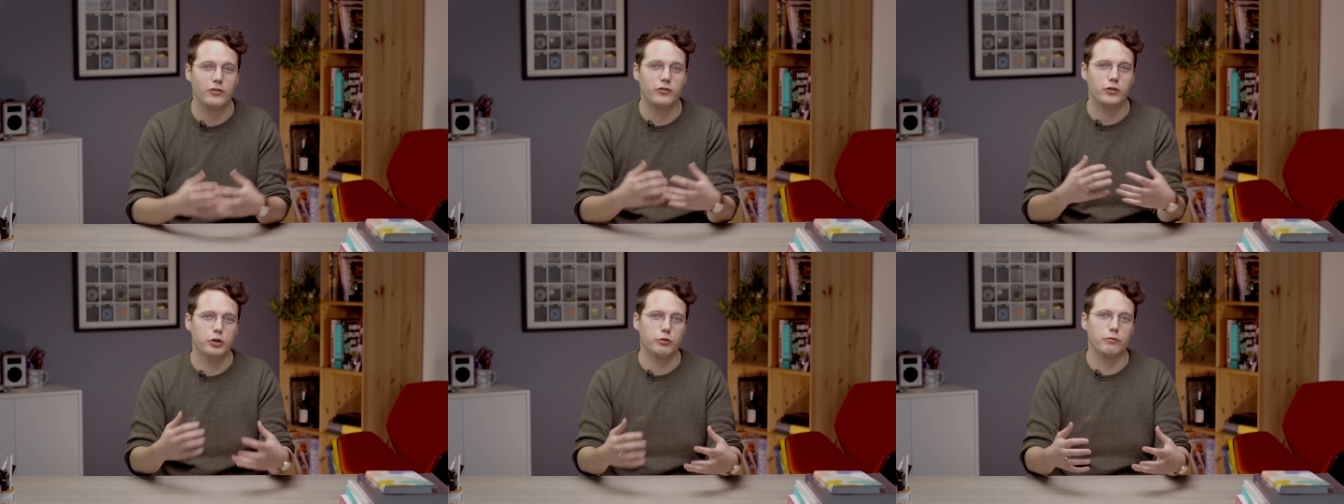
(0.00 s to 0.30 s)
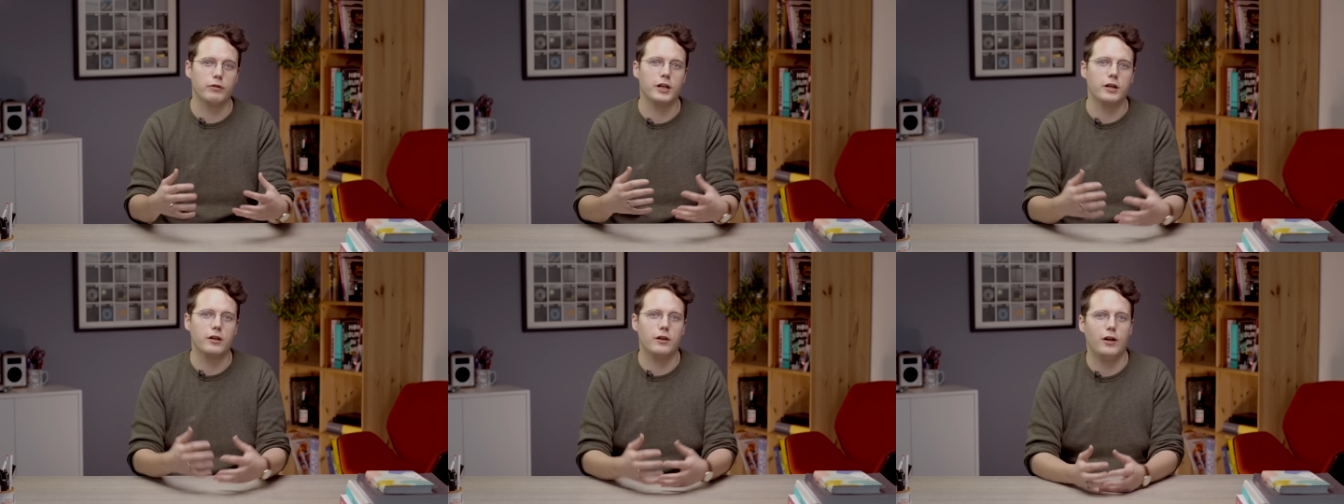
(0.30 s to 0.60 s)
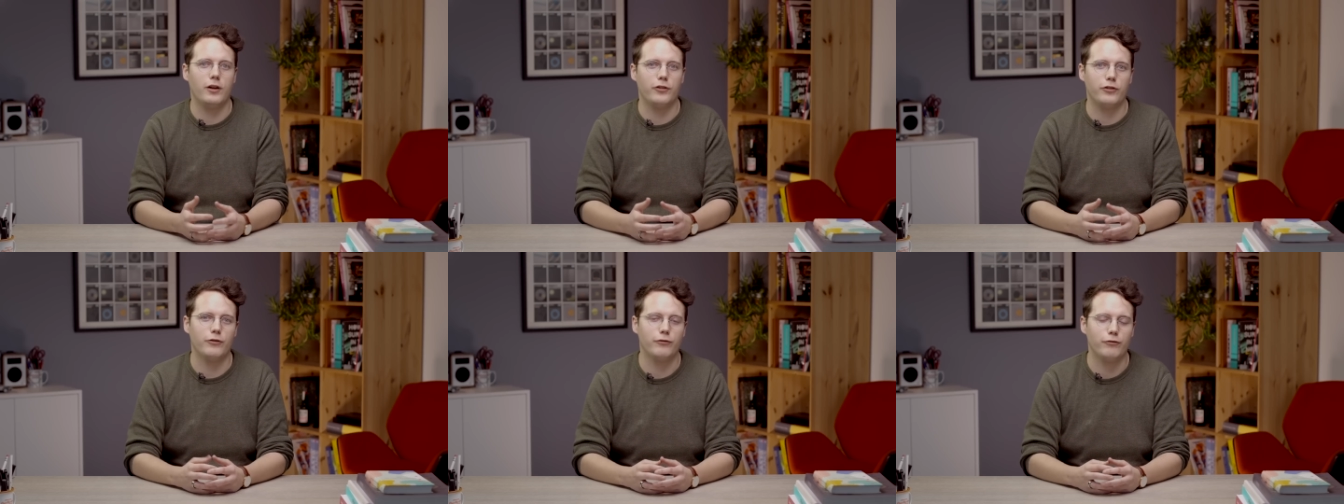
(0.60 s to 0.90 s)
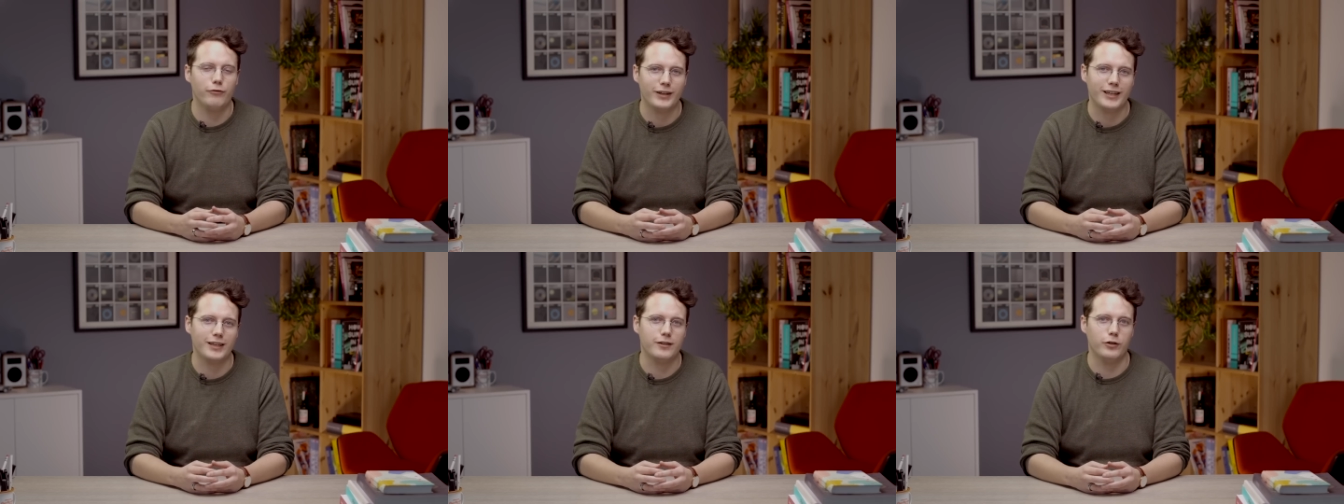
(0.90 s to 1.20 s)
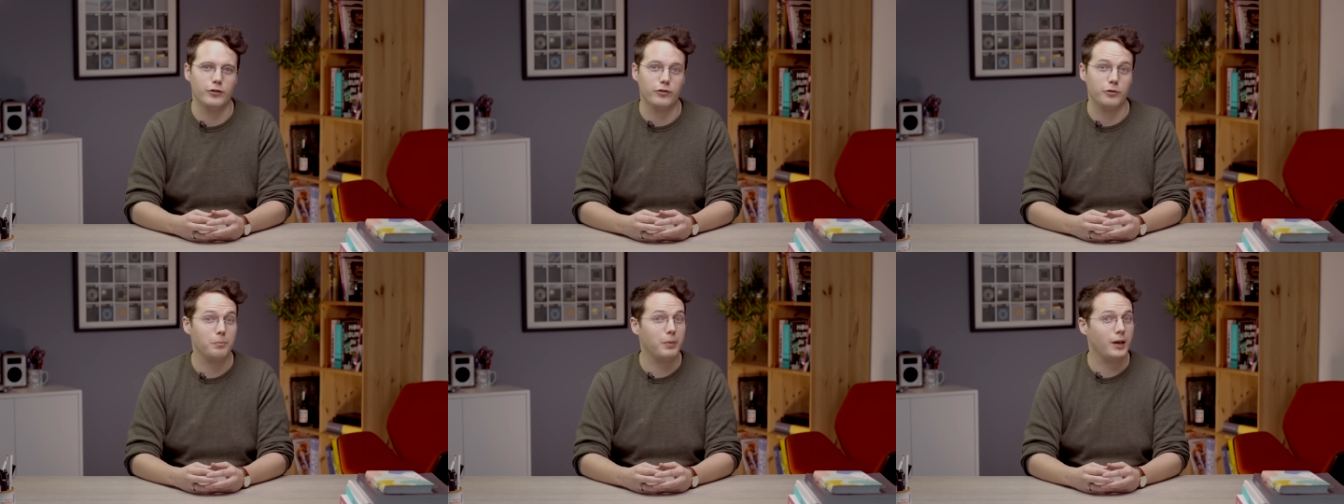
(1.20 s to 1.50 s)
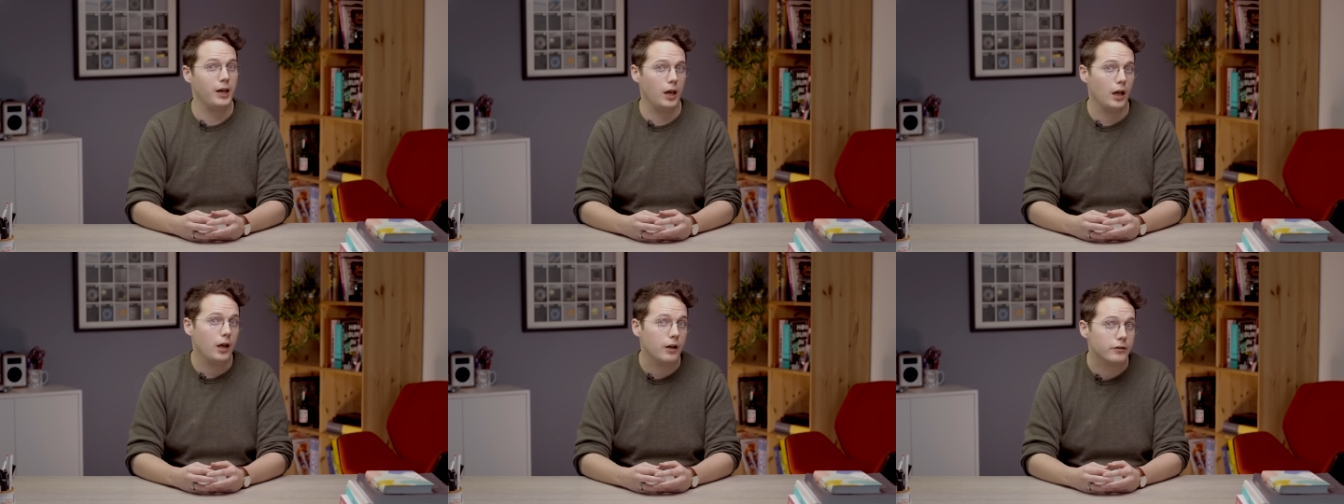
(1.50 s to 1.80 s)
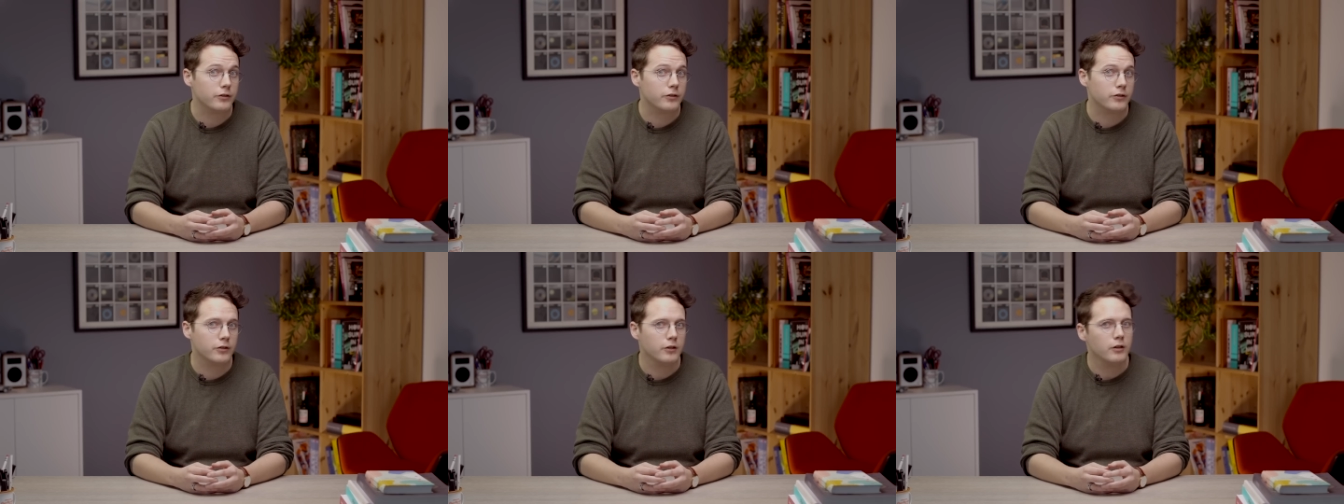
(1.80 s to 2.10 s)
it's Gorilla Glass Victus
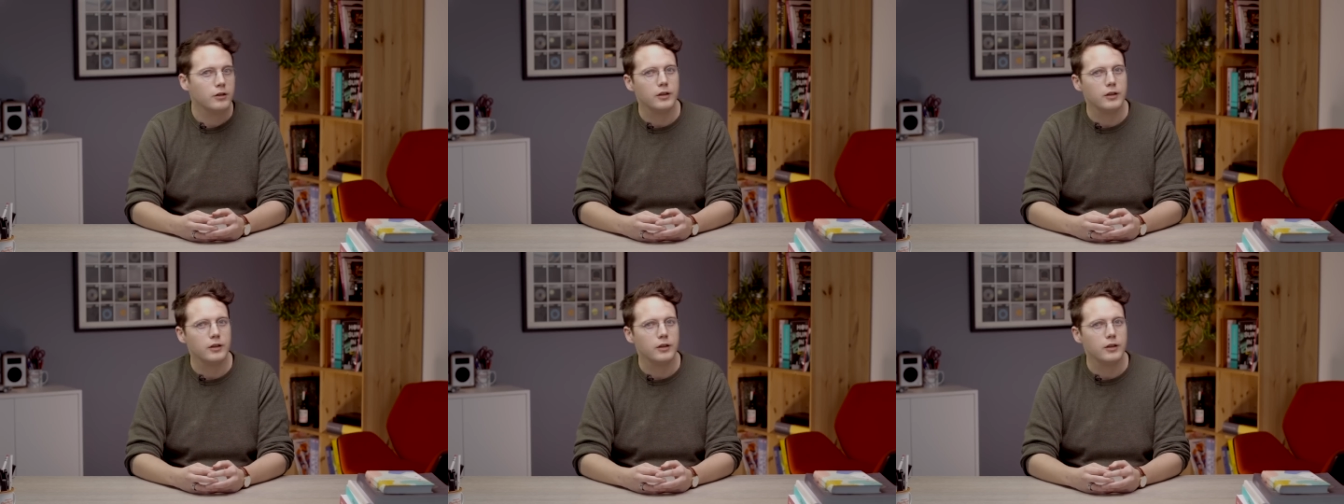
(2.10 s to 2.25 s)
Plus,